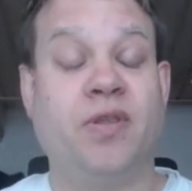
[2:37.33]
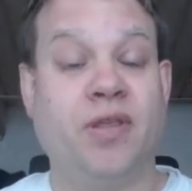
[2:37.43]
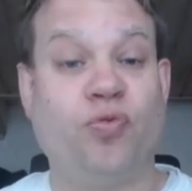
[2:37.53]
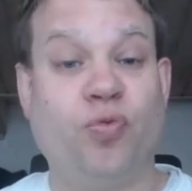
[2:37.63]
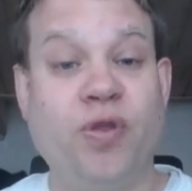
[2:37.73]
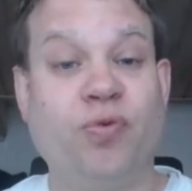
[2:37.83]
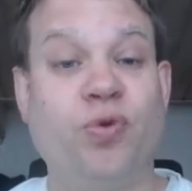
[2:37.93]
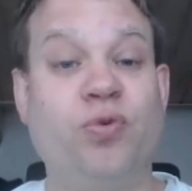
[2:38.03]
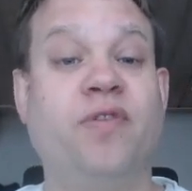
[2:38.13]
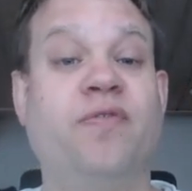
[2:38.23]
If we
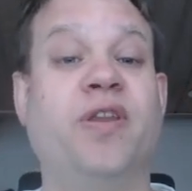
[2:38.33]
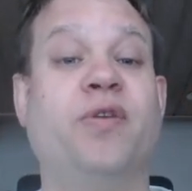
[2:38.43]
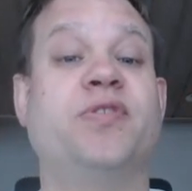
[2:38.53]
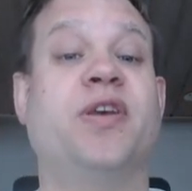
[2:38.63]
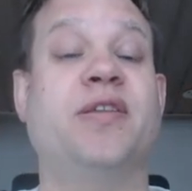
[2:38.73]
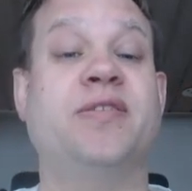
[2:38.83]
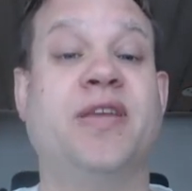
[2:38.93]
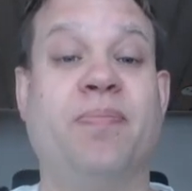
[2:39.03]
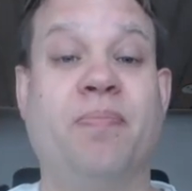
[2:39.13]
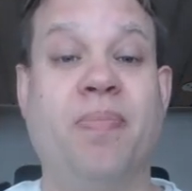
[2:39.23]
rolled a
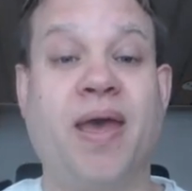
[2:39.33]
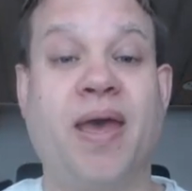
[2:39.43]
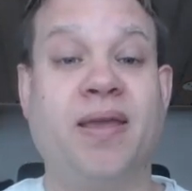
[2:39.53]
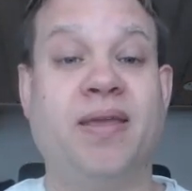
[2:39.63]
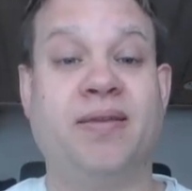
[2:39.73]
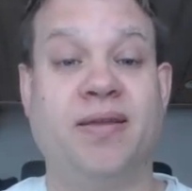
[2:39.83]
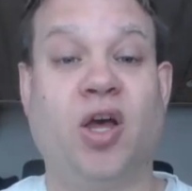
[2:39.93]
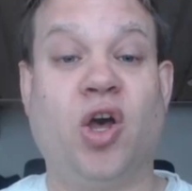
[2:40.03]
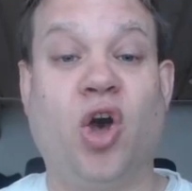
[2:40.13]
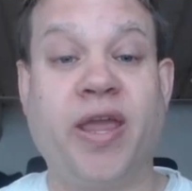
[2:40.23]
videotape back,
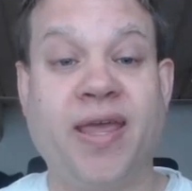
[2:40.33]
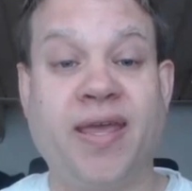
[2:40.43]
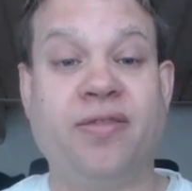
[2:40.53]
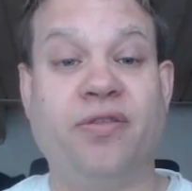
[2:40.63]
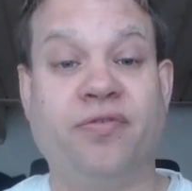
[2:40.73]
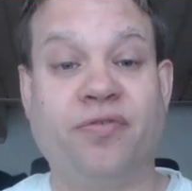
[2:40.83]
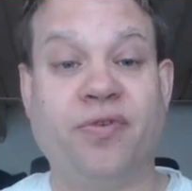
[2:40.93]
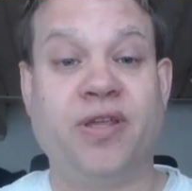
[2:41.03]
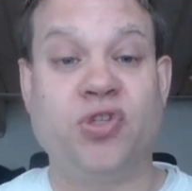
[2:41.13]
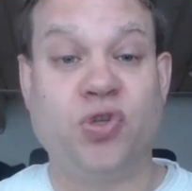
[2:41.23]
I have the
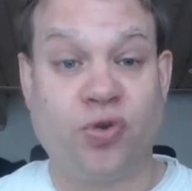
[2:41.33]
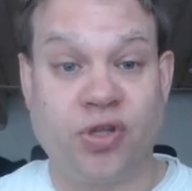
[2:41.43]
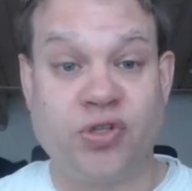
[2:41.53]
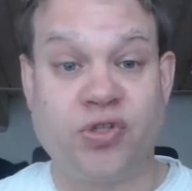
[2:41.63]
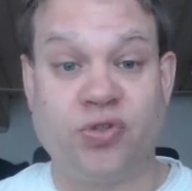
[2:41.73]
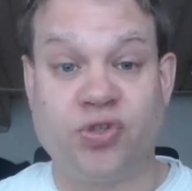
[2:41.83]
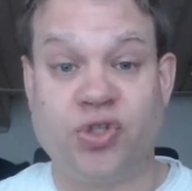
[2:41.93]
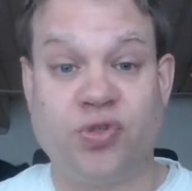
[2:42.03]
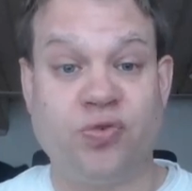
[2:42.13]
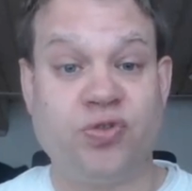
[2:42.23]
free choice to
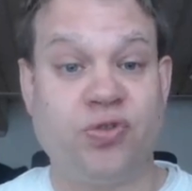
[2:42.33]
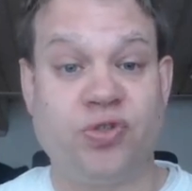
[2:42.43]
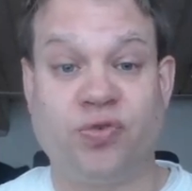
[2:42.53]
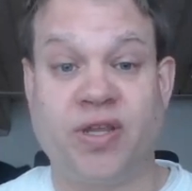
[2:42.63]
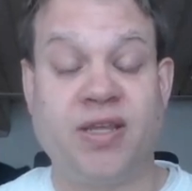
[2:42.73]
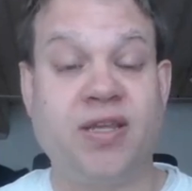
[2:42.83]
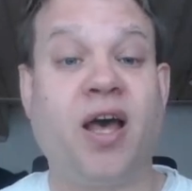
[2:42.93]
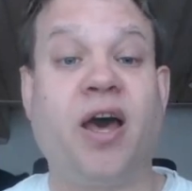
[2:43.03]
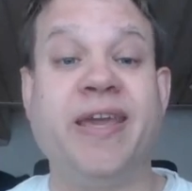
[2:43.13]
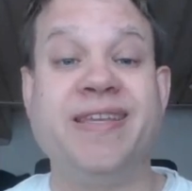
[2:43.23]
choose to drink
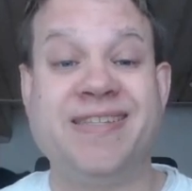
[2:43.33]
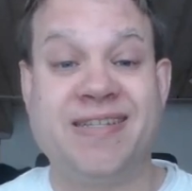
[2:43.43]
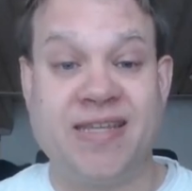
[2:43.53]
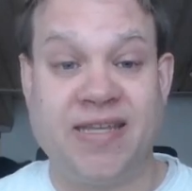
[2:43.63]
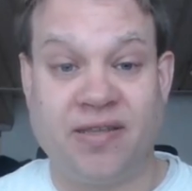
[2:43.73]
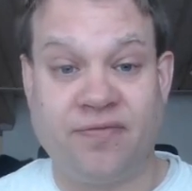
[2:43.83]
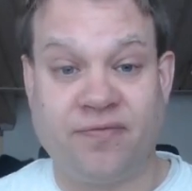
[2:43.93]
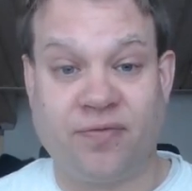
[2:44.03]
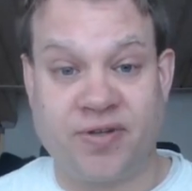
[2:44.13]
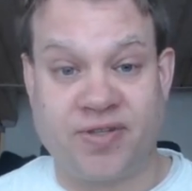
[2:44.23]
iced tea,
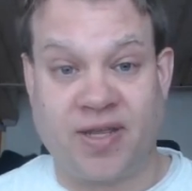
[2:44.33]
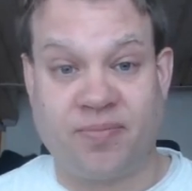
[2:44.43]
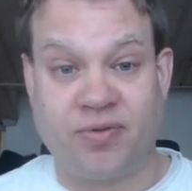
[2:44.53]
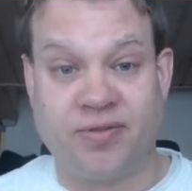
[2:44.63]
for example.